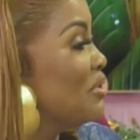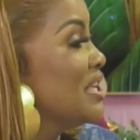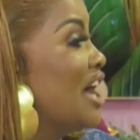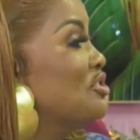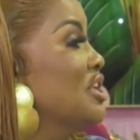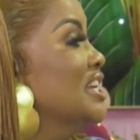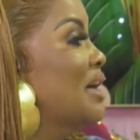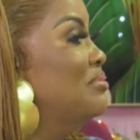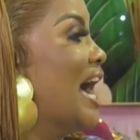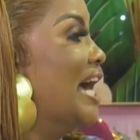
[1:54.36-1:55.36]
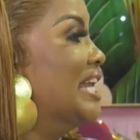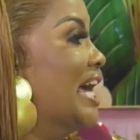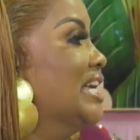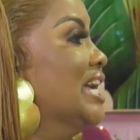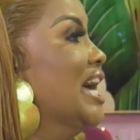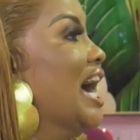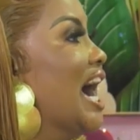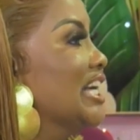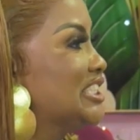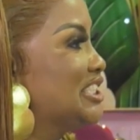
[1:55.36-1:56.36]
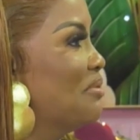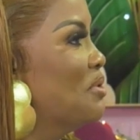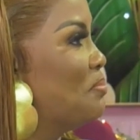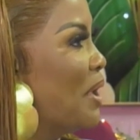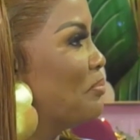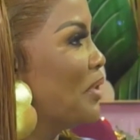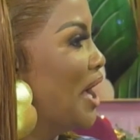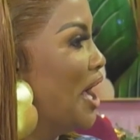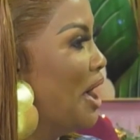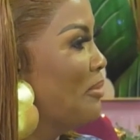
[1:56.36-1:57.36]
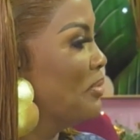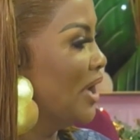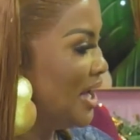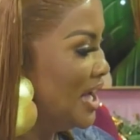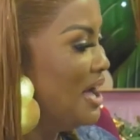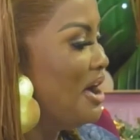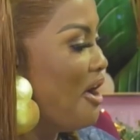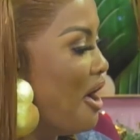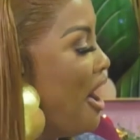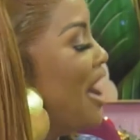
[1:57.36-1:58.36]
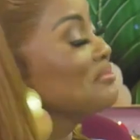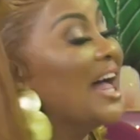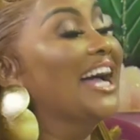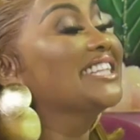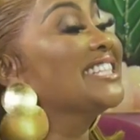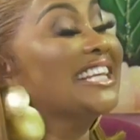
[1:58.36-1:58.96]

Now do you know be I day? Ashe mu pepe. Oh, trust